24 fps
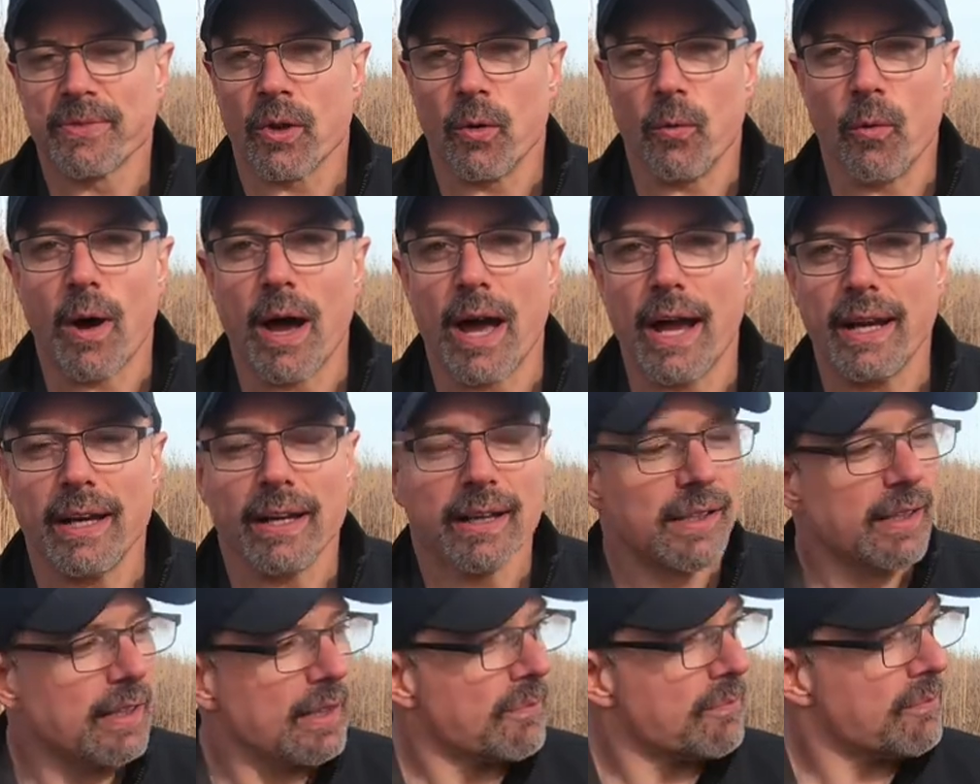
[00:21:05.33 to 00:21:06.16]
Why?
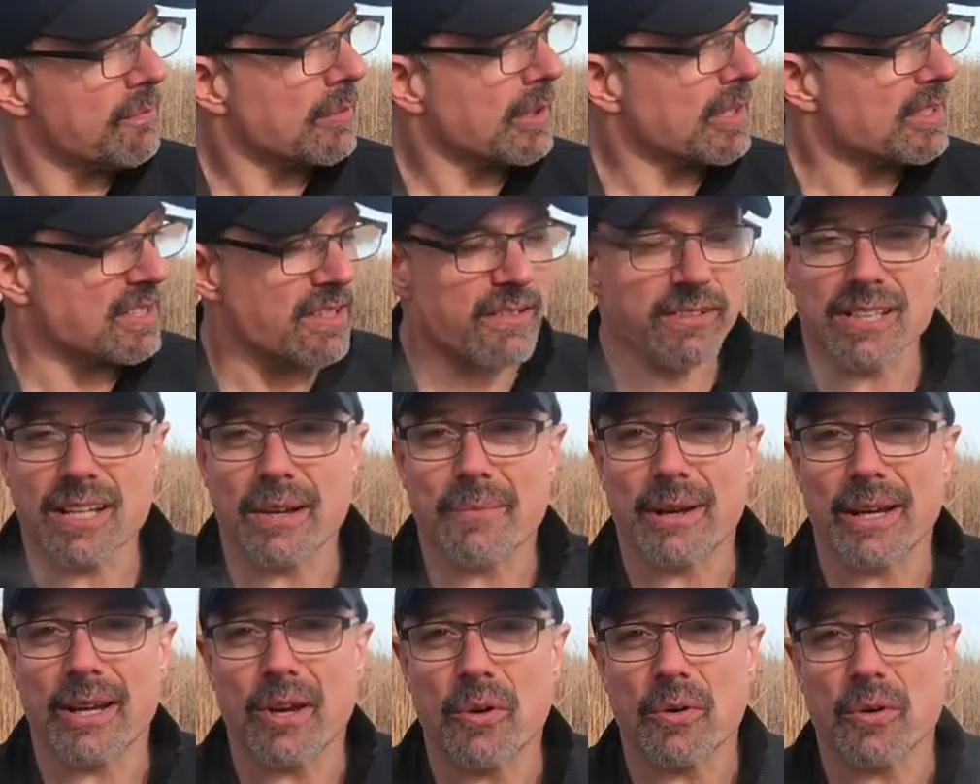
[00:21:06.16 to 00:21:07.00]
Because every
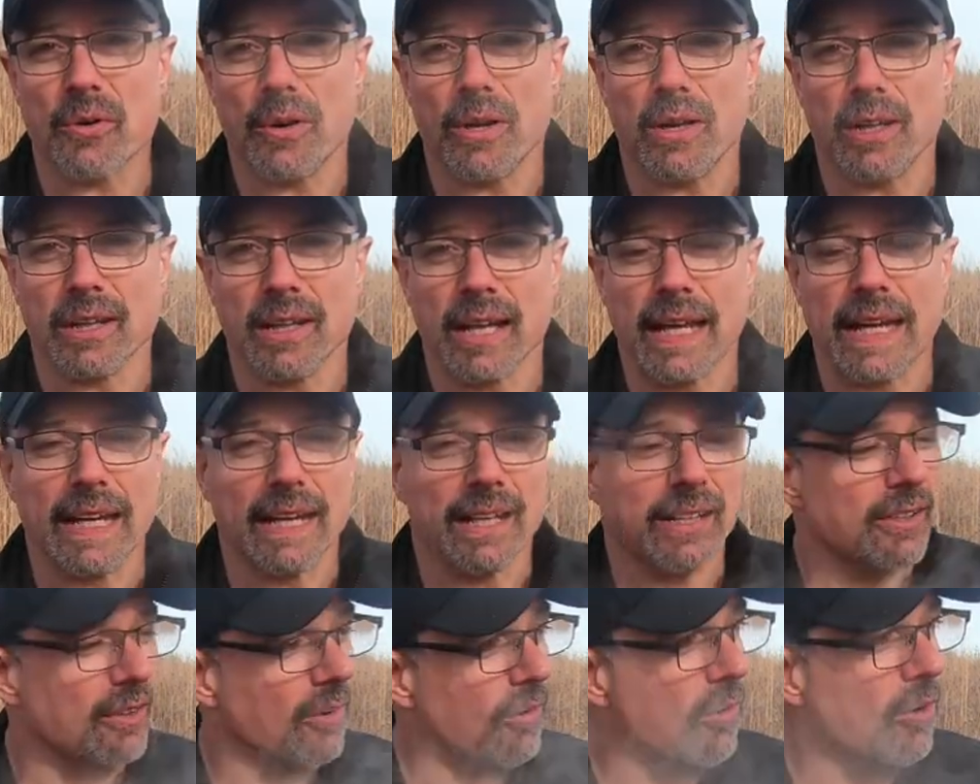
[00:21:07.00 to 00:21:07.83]
time I go to a
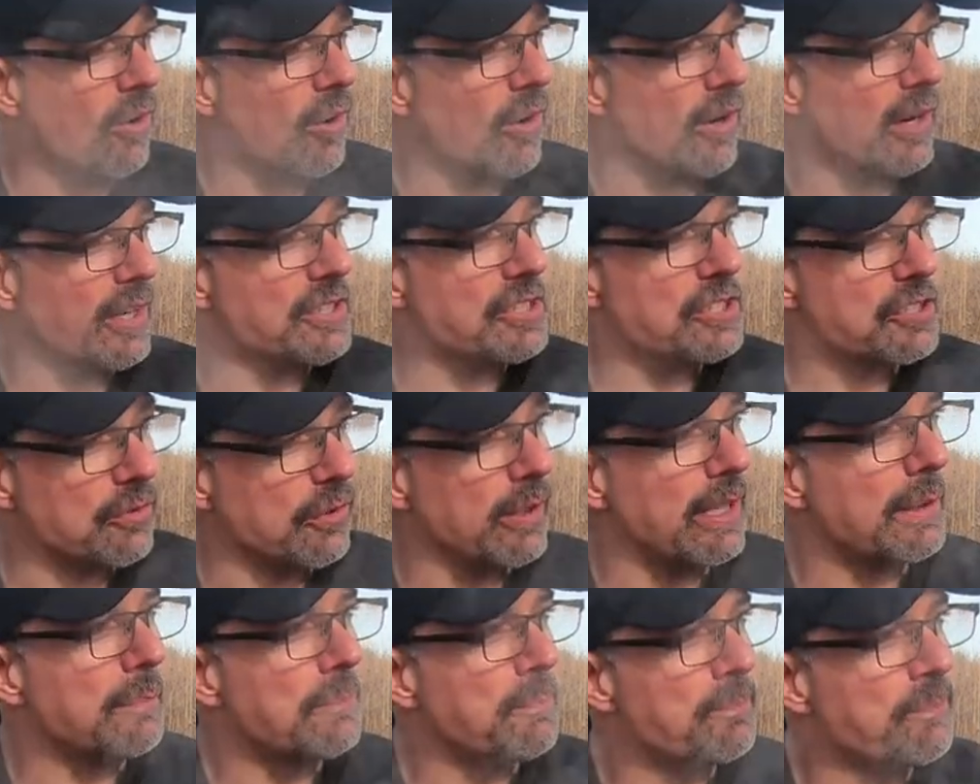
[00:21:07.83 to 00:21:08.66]
lake or a
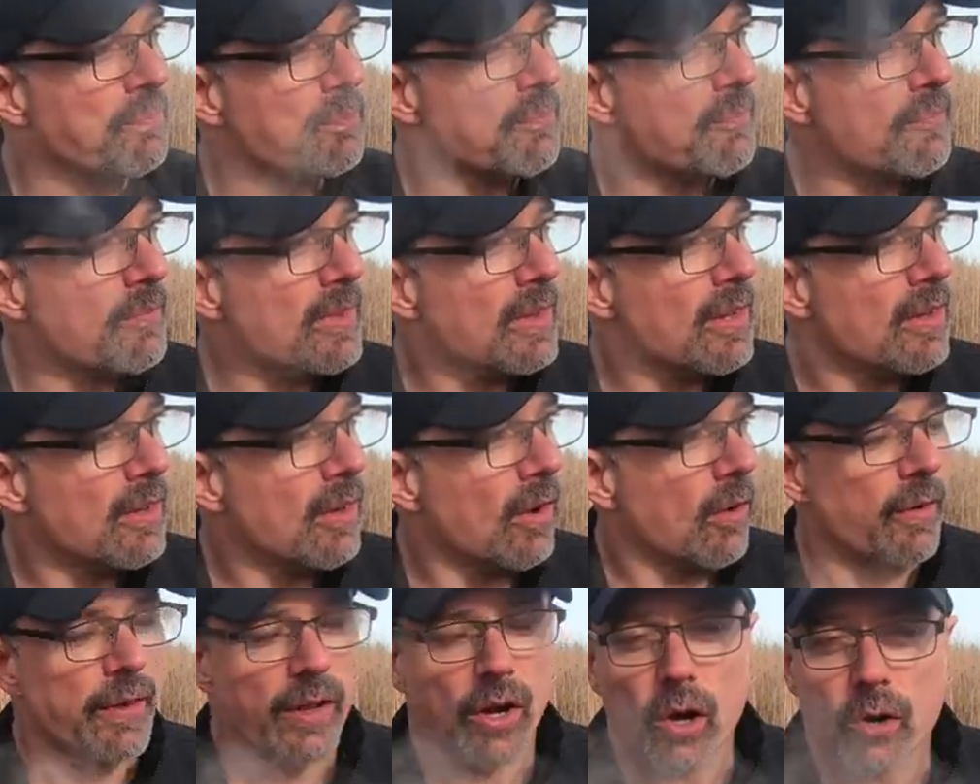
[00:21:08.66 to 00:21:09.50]
stream
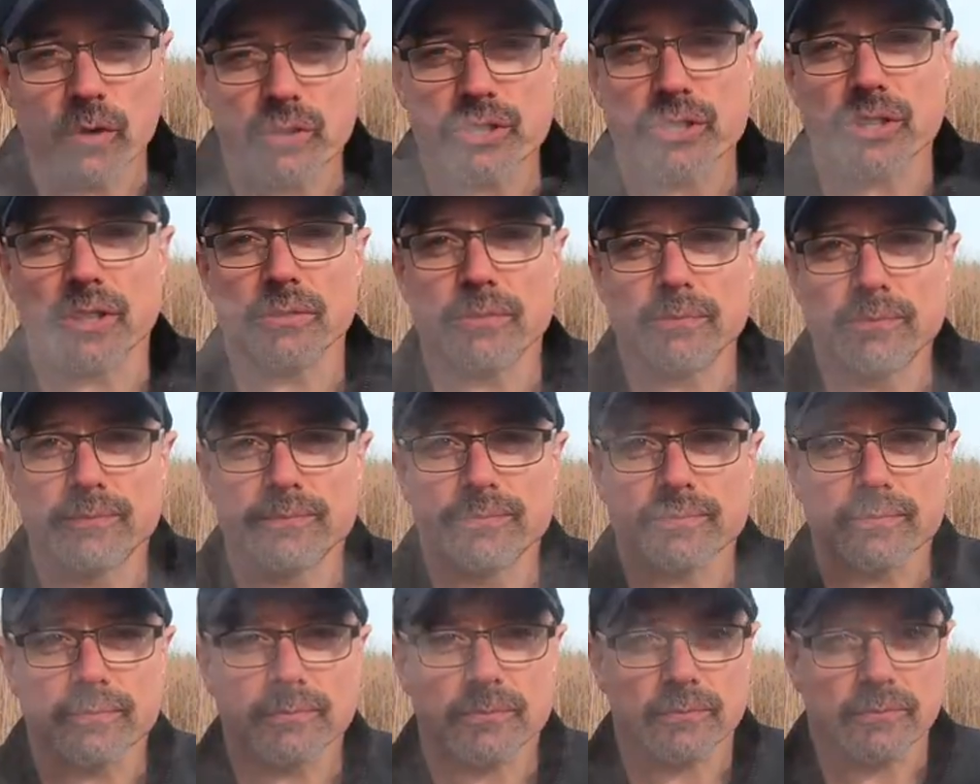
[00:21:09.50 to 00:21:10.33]
or the ocean
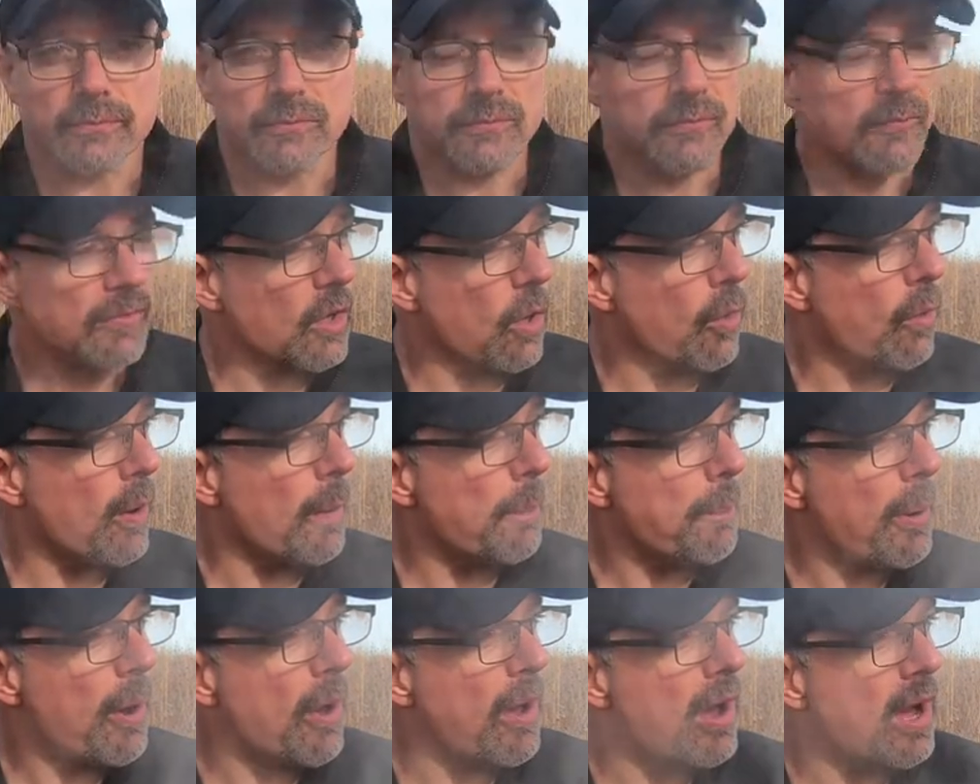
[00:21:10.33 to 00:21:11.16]
or a
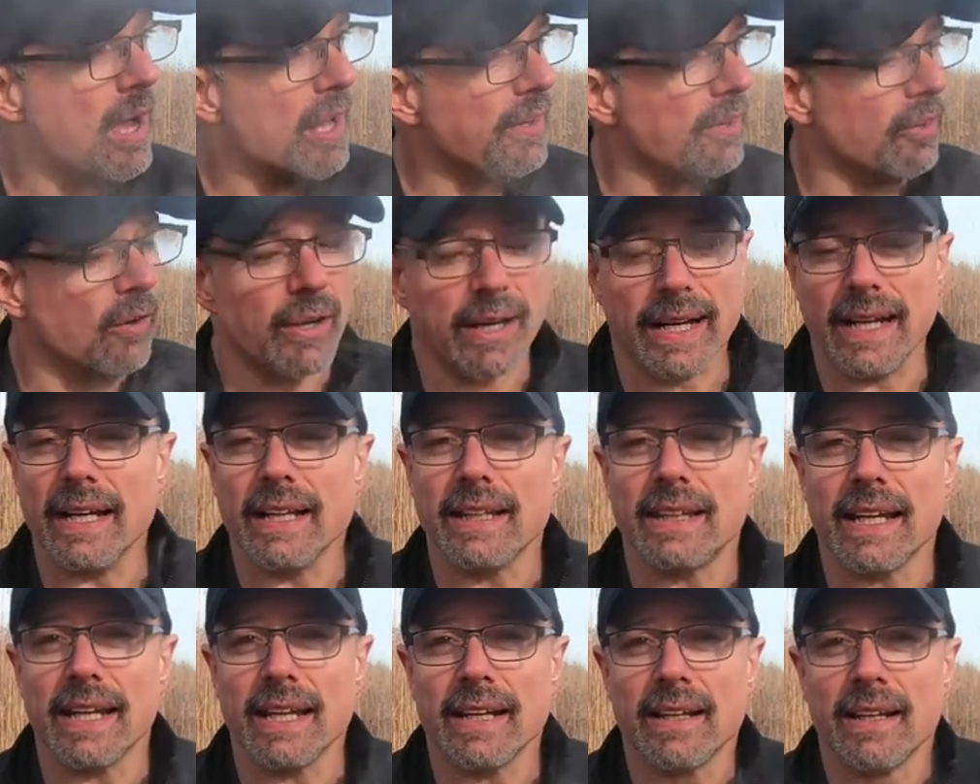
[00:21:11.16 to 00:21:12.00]
pond or
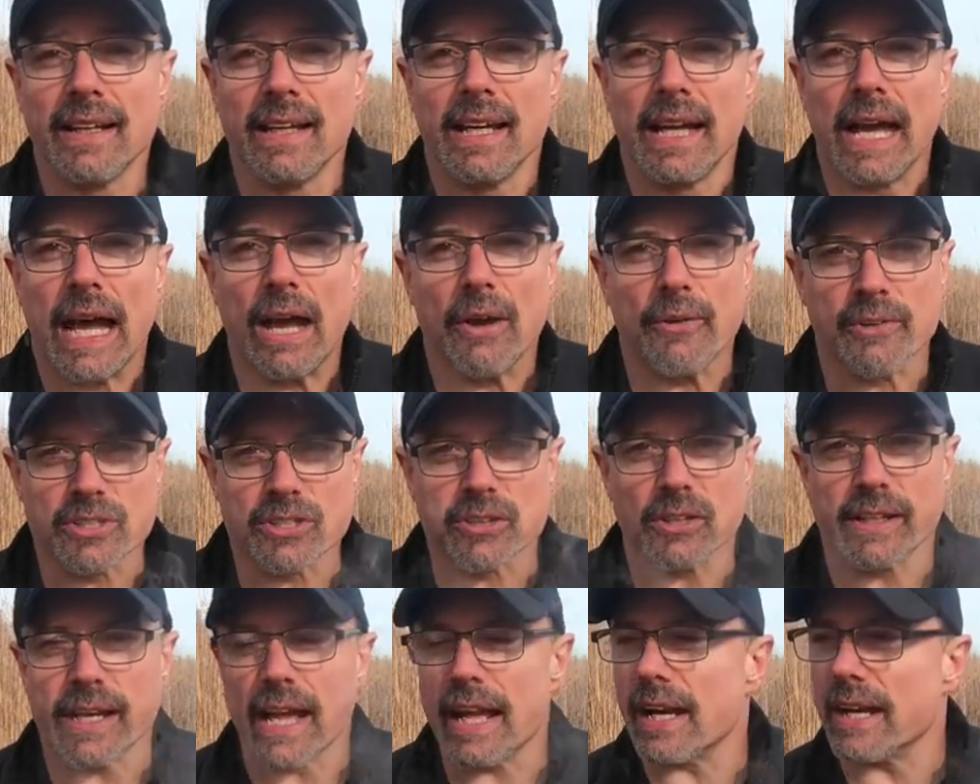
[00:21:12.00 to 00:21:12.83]
anything, I always
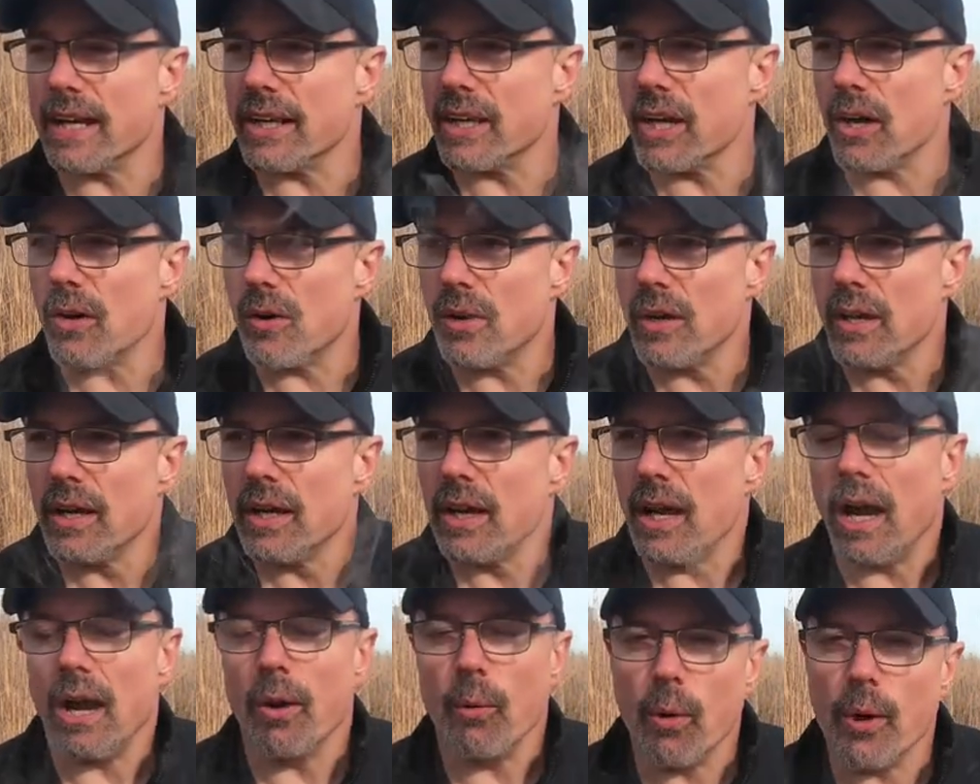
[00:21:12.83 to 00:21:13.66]
look at it and go,
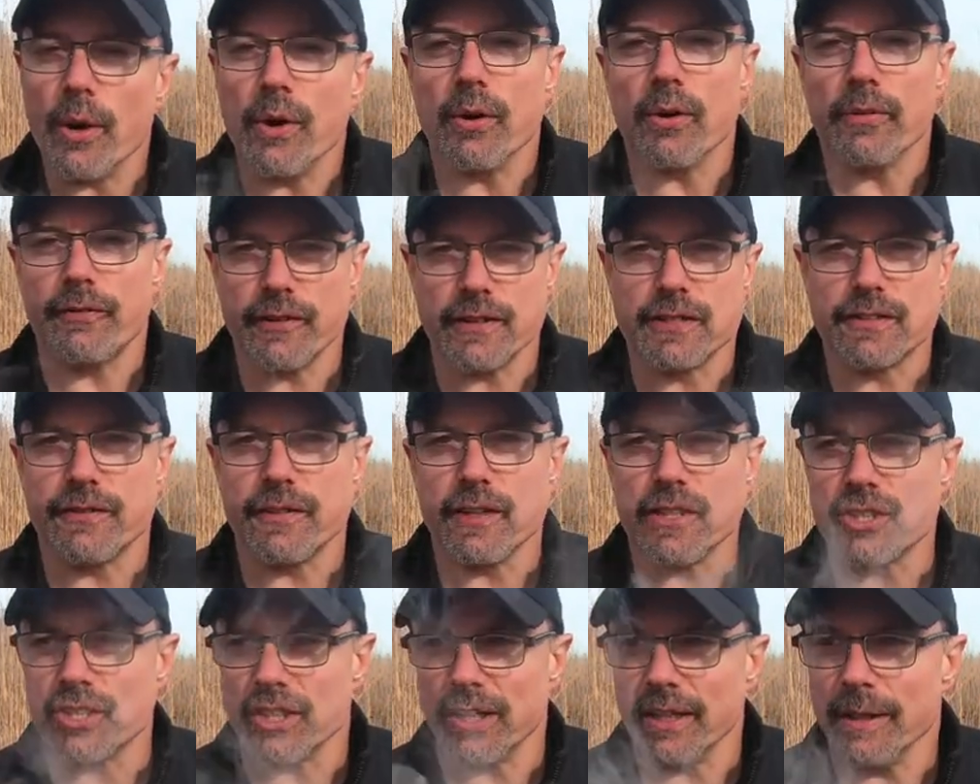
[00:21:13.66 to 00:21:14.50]
I wonder if it's
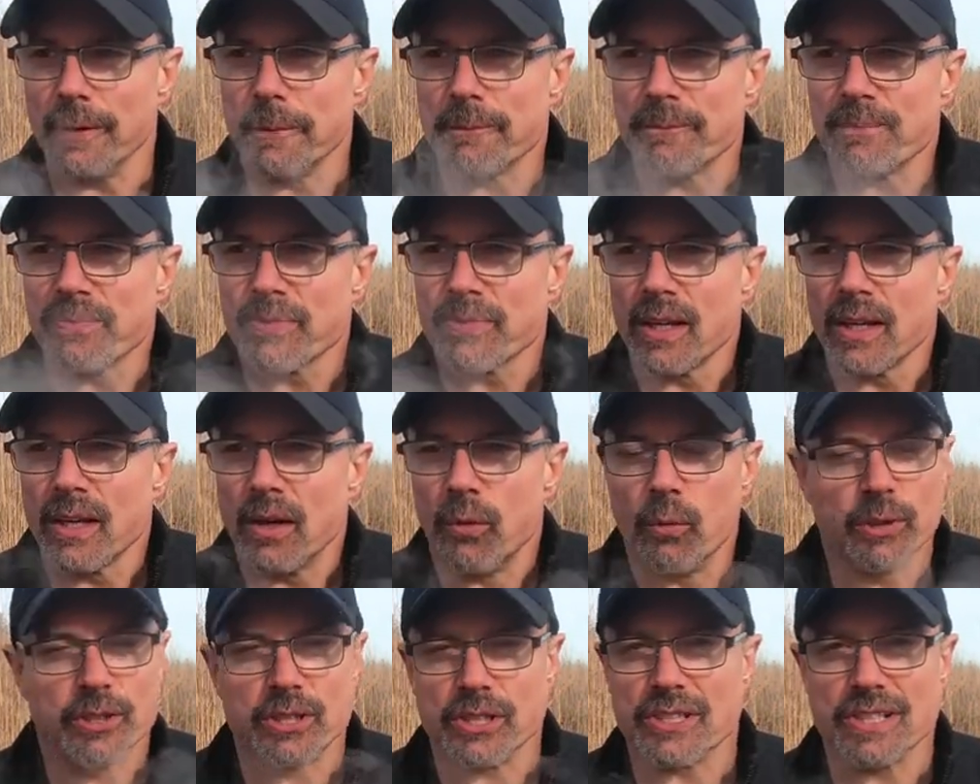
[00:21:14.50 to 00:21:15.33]
fishy,
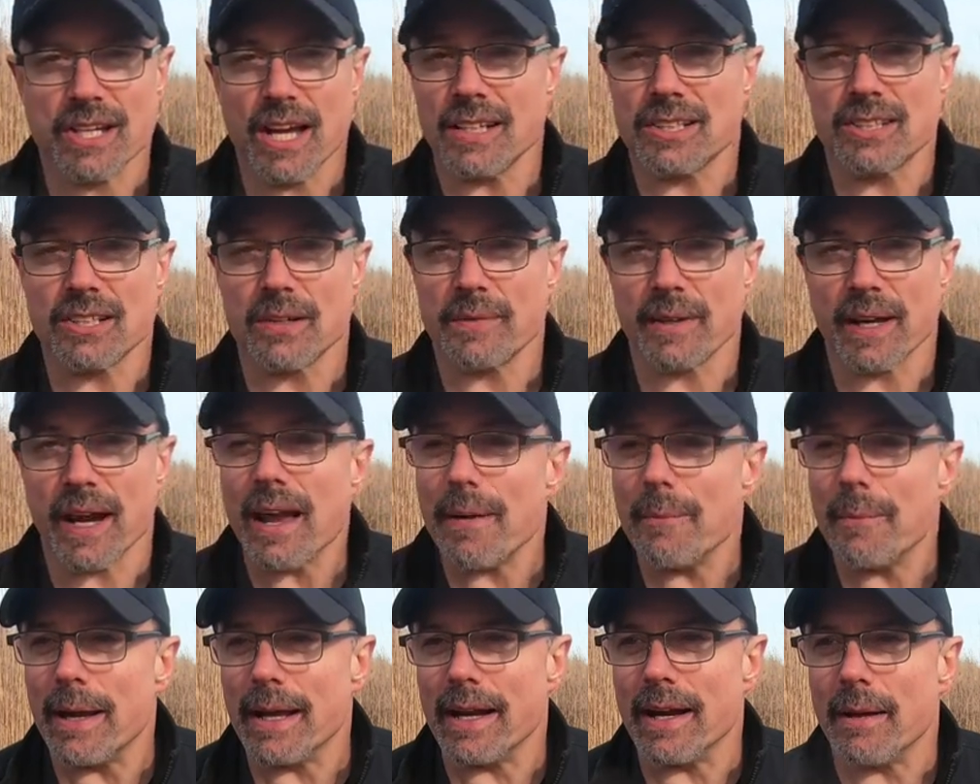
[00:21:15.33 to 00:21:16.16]
which is not something
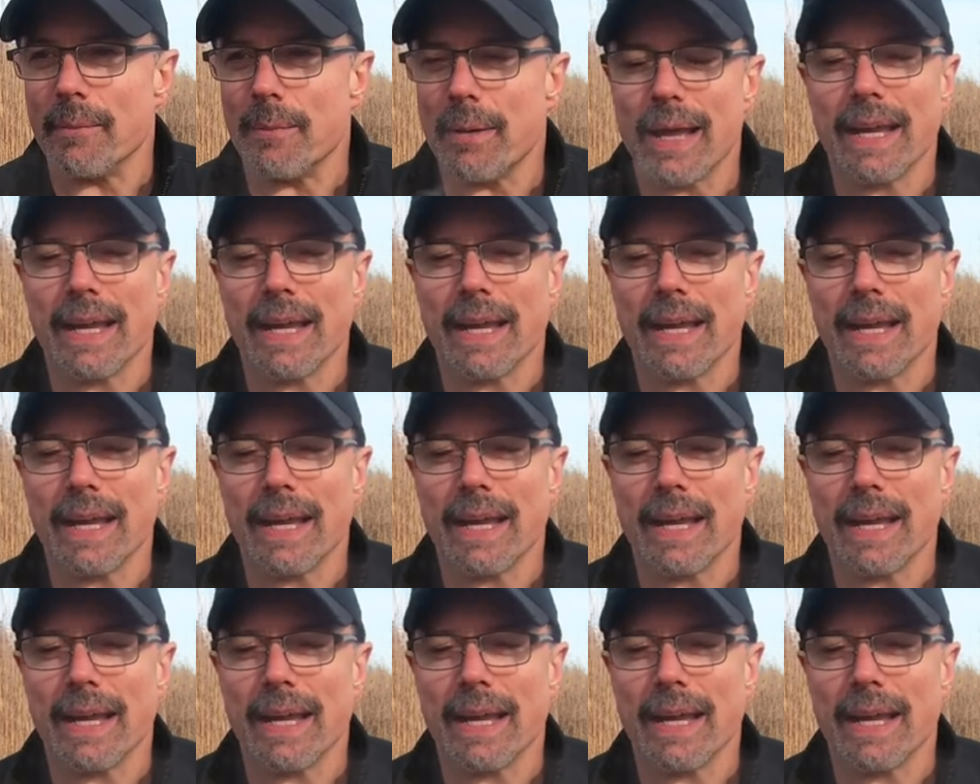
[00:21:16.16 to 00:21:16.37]
I made up.